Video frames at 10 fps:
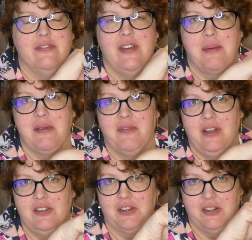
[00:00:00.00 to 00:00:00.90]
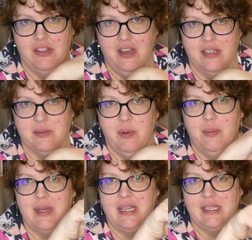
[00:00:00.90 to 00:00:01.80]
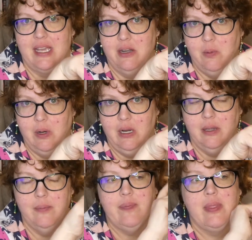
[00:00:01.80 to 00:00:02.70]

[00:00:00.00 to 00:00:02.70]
family friend took her to the hospital because I had to work.